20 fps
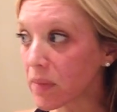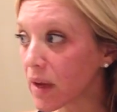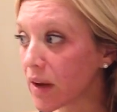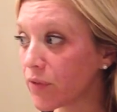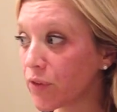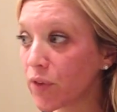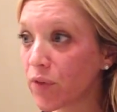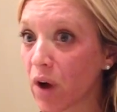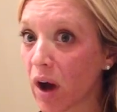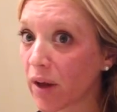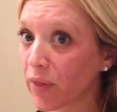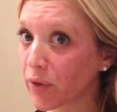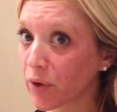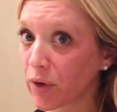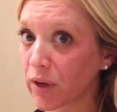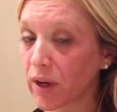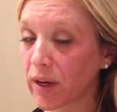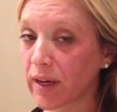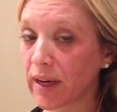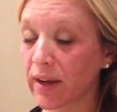if you've got
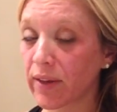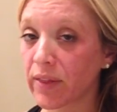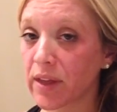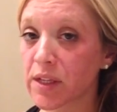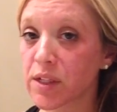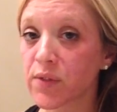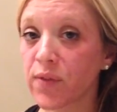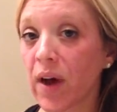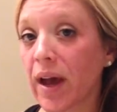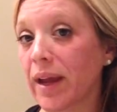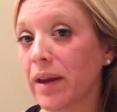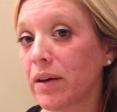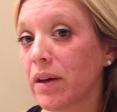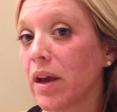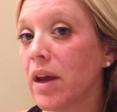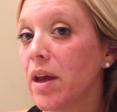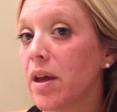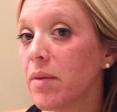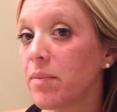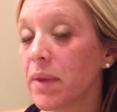30 on hand, that's fine.
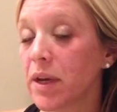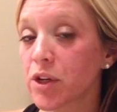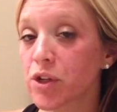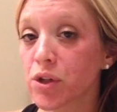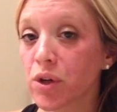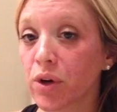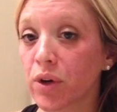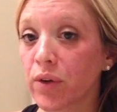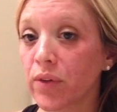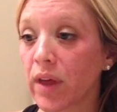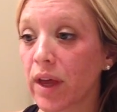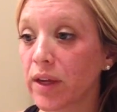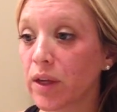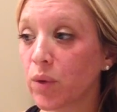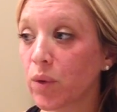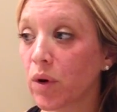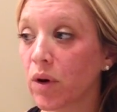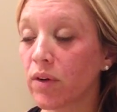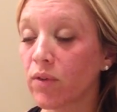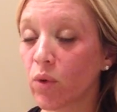Make sure that
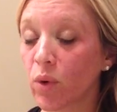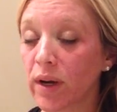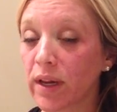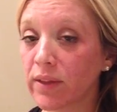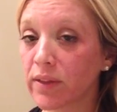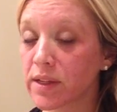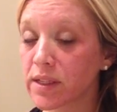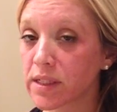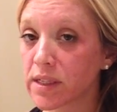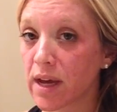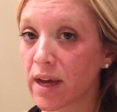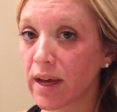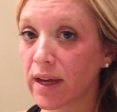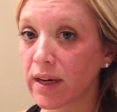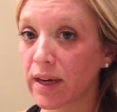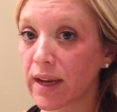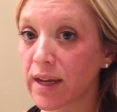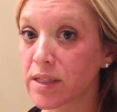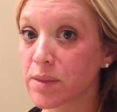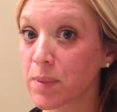you are avoiding the
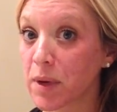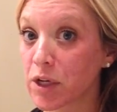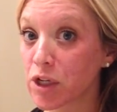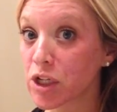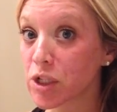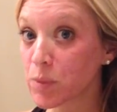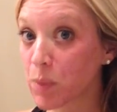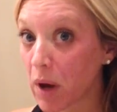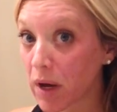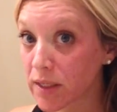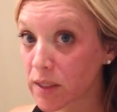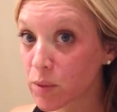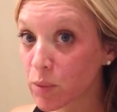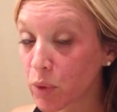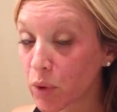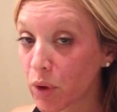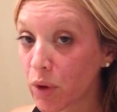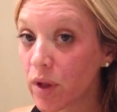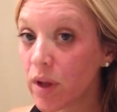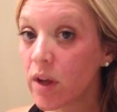sun as much as
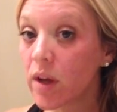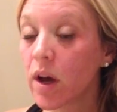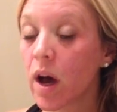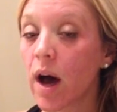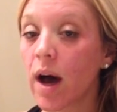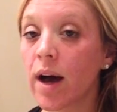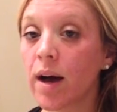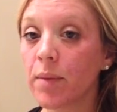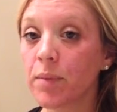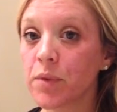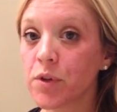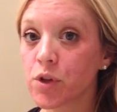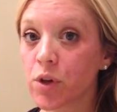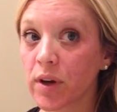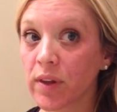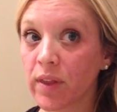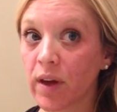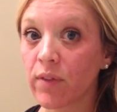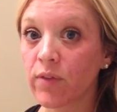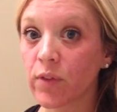possible
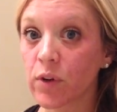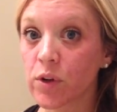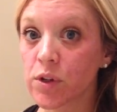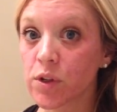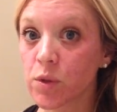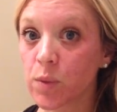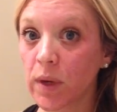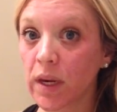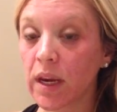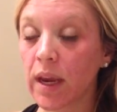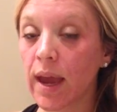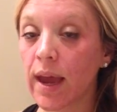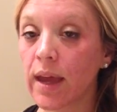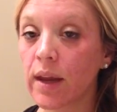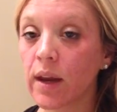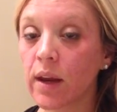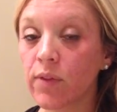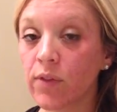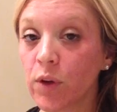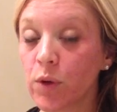during that first week.
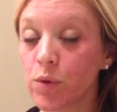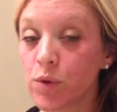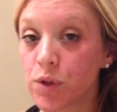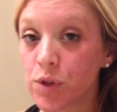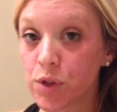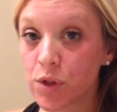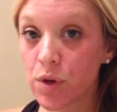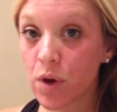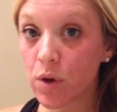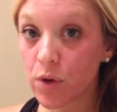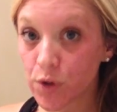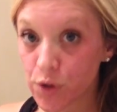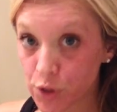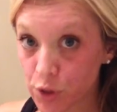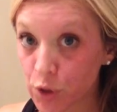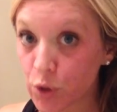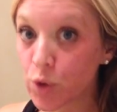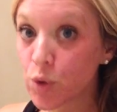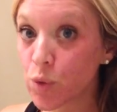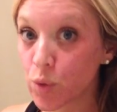And if you
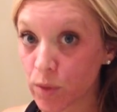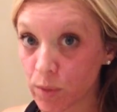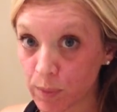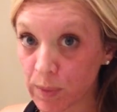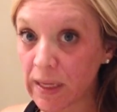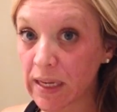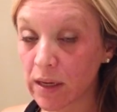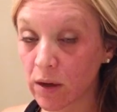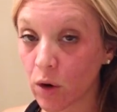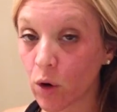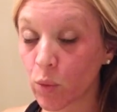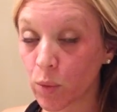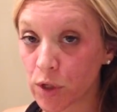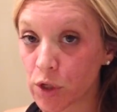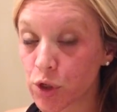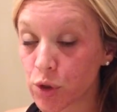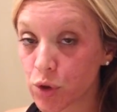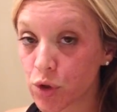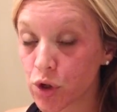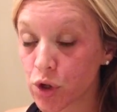do peel,
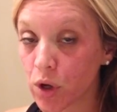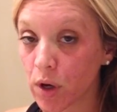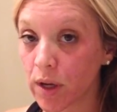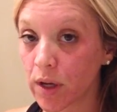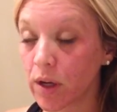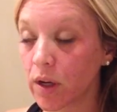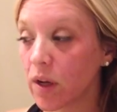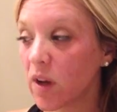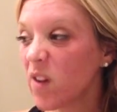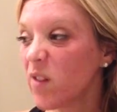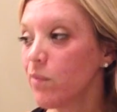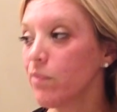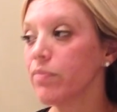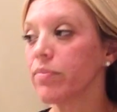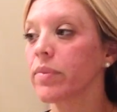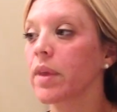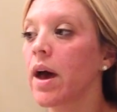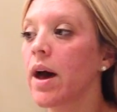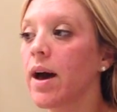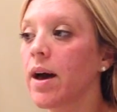which you should,
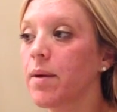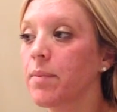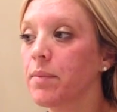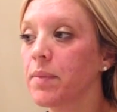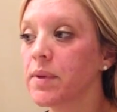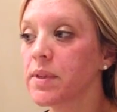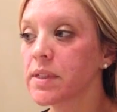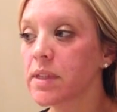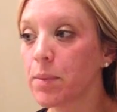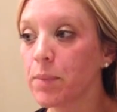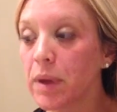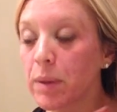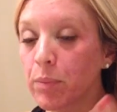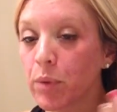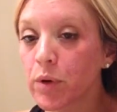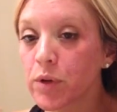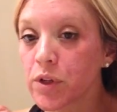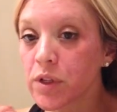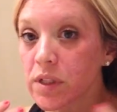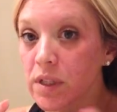some
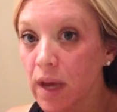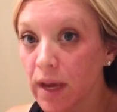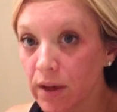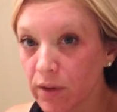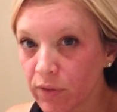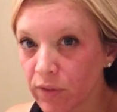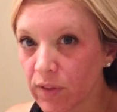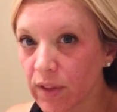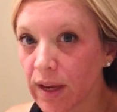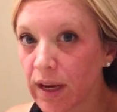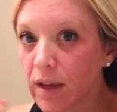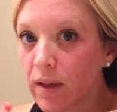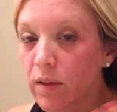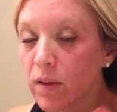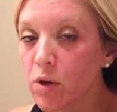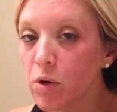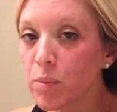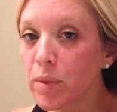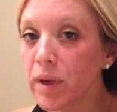people just kind of flake a little